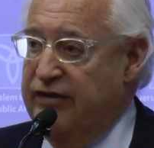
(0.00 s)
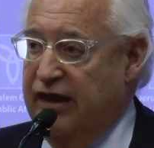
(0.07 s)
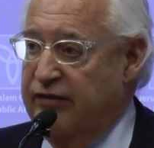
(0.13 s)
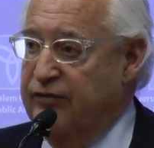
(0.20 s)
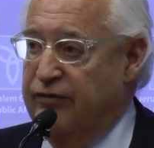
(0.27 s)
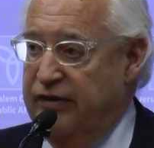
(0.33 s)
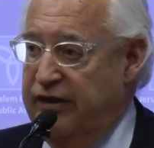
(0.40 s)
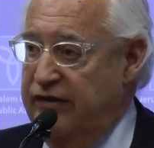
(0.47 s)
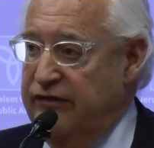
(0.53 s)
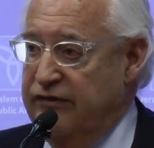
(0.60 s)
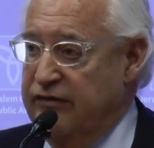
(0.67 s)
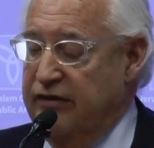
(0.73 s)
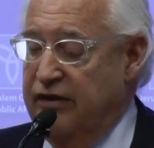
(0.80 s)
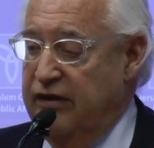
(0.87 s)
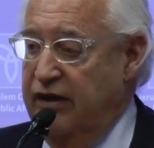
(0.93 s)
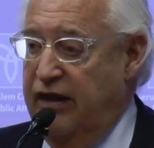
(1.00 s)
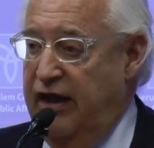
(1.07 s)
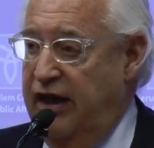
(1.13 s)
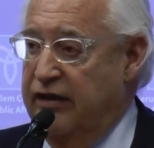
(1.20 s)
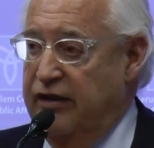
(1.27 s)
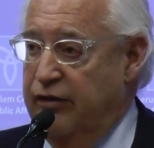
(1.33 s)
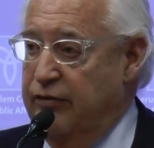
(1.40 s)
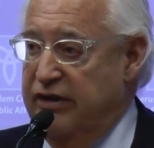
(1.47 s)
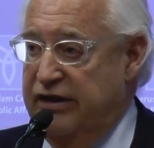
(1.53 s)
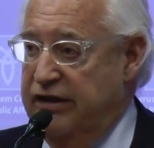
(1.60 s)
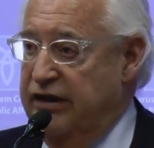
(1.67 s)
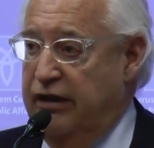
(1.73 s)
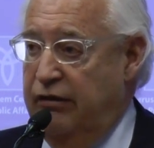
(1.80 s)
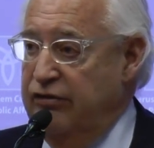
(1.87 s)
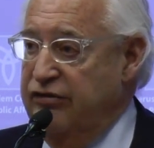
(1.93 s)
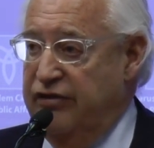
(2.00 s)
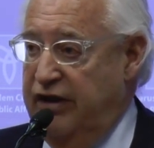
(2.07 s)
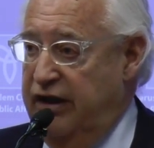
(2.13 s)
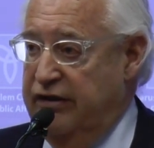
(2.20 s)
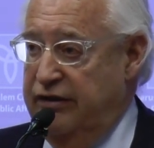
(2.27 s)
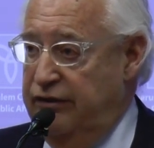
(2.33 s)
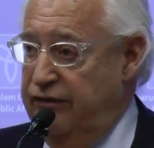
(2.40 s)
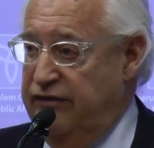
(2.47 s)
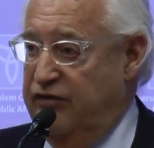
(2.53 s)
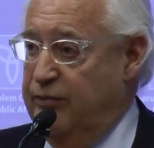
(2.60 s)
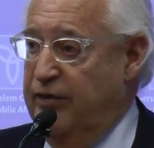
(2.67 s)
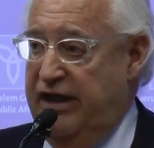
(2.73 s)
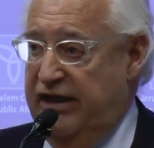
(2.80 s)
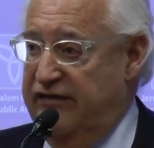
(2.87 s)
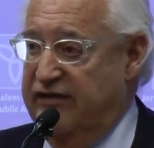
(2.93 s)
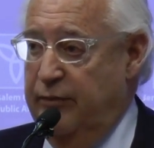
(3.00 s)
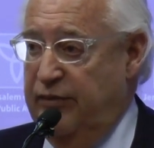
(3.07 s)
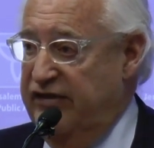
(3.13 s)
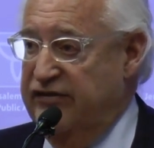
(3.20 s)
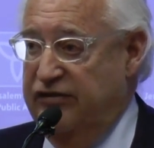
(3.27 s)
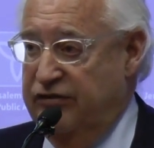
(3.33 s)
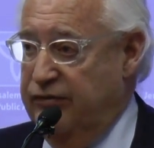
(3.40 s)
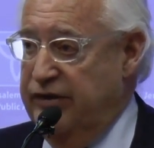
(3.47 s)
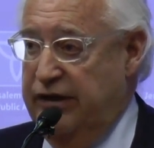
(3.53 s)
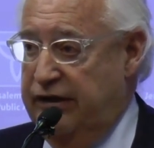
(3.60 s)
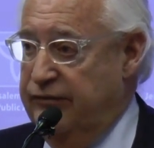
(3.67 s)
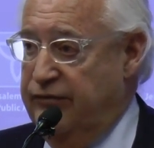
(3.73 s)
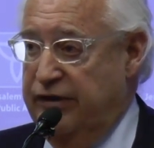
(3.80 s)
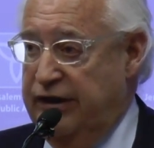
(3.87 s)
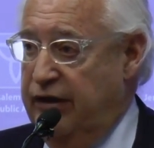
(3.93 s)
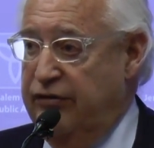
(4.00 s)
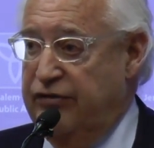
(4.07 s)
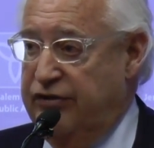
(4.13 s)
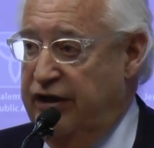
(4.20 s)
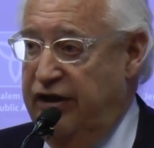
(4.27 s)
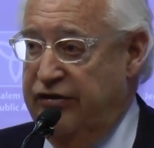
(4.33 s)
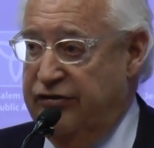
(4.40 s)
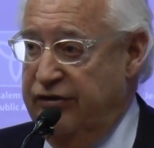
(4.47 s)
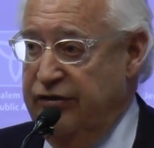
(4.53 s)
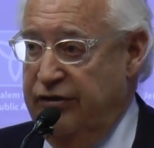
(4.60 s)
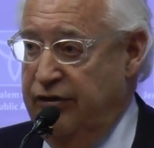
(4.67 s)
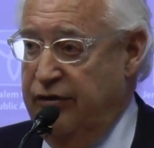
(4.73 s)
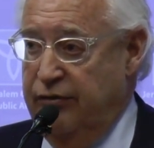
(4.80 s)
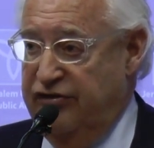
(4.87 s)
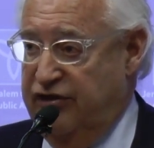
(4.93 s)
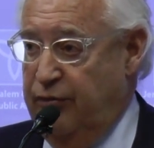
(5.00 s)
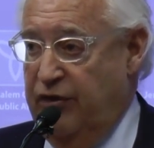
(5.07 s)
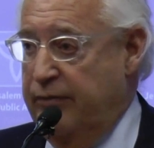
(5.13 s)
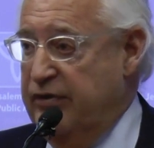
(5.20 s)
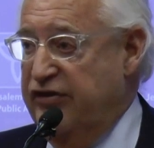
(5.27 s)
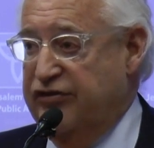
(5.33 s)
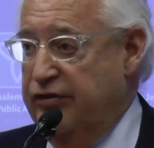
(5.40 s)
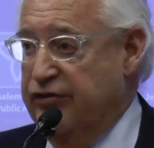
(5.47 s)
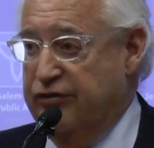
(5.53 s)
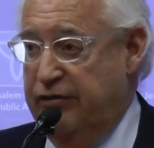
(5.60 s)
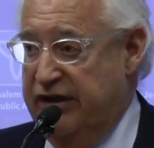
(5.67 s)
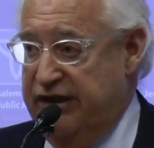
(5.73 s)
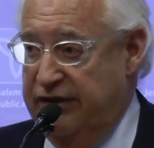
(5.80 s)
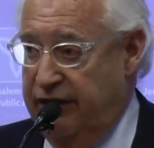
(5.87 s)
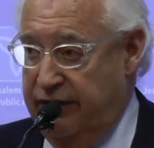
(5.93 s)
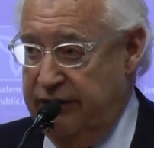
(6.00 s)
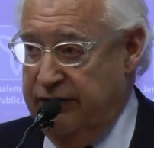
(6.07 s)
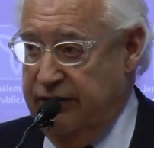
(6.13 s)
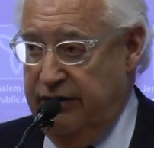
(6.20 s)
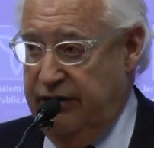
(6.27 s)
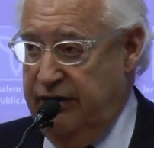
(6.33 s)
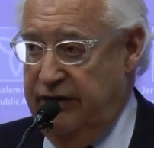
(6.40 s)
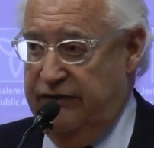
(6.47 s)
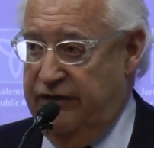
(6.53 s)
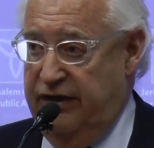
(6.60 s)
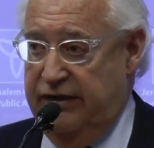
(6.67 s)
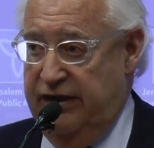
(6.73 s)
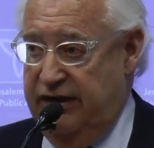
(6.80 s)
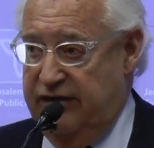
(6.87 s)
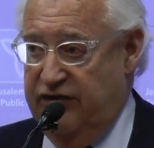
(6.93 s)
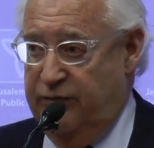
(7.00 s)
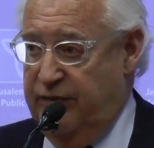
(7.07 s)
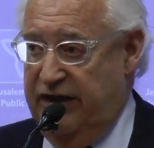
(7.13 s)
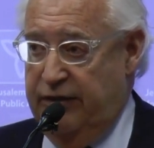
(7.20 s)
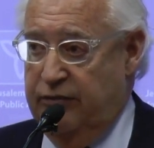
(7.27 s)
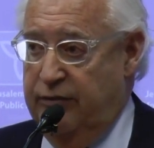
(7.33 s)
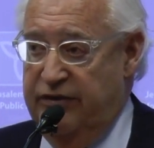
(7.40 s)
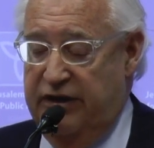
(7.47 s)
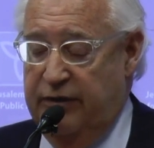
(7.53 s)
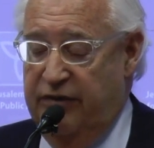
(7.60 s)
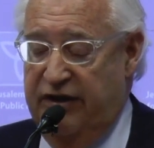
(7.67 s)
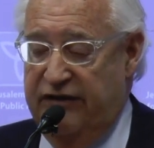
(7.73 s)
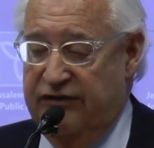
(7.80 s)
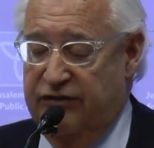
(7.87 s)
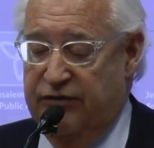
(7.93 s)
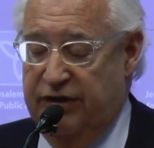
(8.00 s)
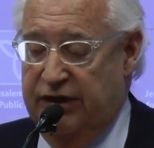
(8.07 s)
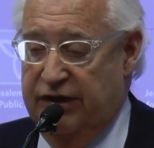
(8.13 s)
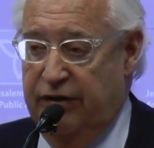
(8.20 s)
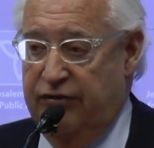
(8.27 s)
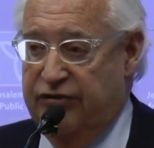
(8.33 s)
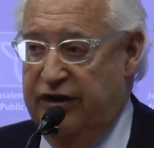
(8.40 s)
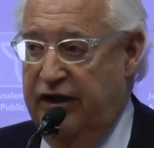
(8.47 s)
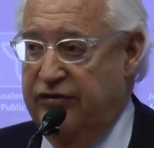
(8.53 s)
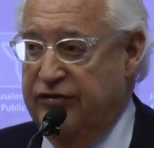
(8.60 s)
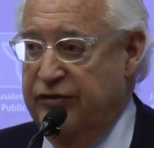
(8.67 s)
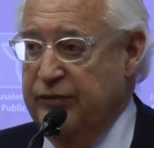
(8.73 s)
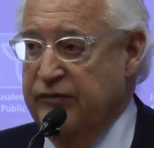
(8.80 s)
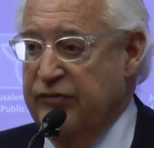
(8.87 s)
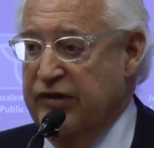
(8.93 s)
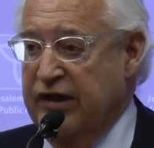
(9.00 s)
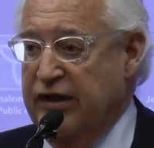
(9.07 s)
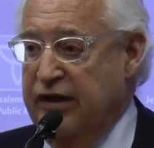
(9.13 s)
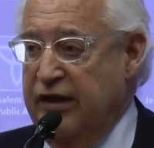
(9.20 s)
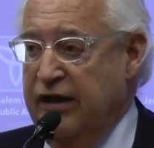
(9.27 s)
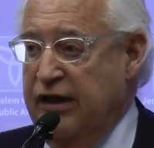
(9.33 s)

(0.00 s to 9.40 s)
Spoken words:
achieve that freeze and agree to negotiate, use this plan as the basis for negotiation, which the Prime Minister has already done. He said that this plan will be the basis for negotiation.